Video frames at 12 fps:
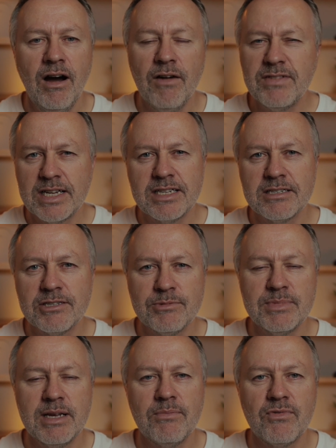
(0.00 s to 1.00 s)
I've taken
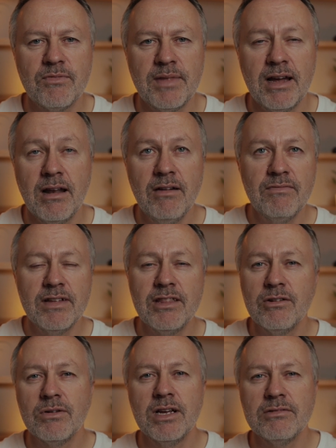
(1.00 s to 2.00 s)
some tips from that and hopefully
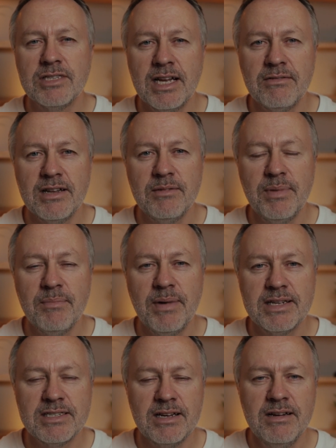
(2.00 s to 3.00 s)
the audio is sounding a bit
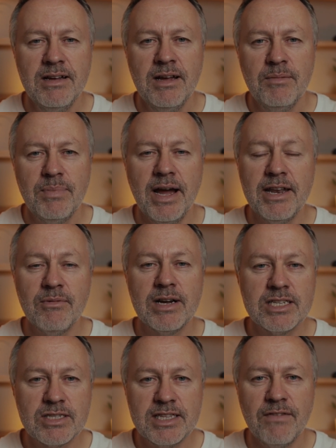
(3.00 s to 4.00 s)
better. But anyway,
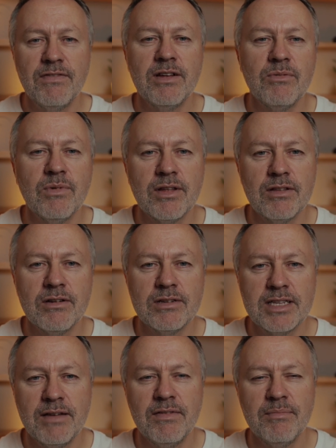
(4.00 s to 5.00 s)
it's definitely worth a
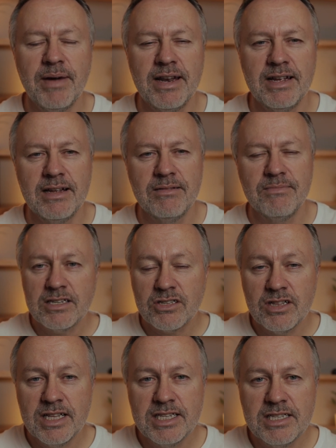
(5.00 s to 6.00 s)
look. David Manning. Last
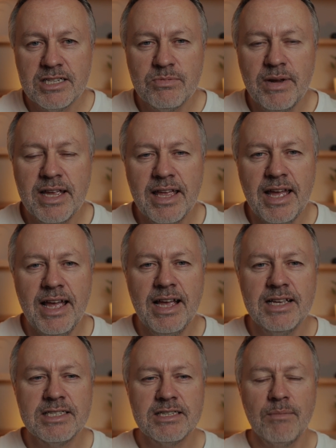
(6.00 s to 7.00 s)
on the list this week
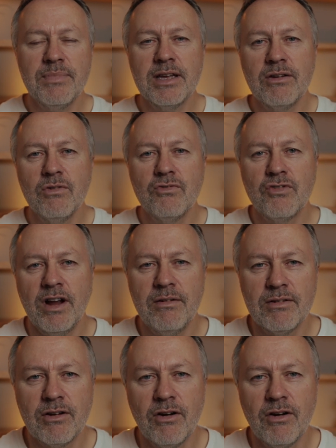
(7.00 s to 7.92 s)
is something called Trout and